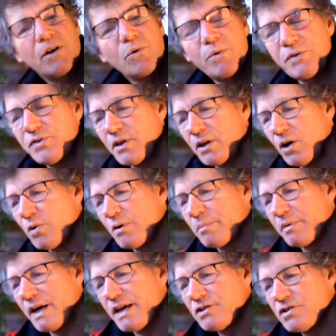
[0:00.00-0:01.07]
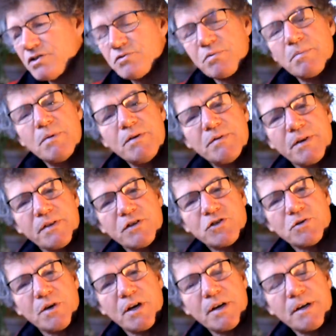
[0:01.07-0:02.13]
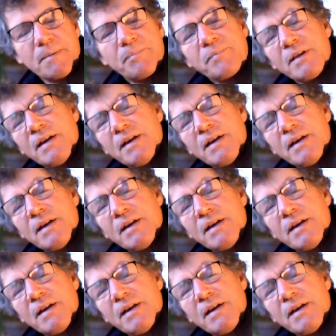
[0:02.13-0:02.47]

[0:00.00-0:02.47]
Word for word: With the lower branches removed on the trunk,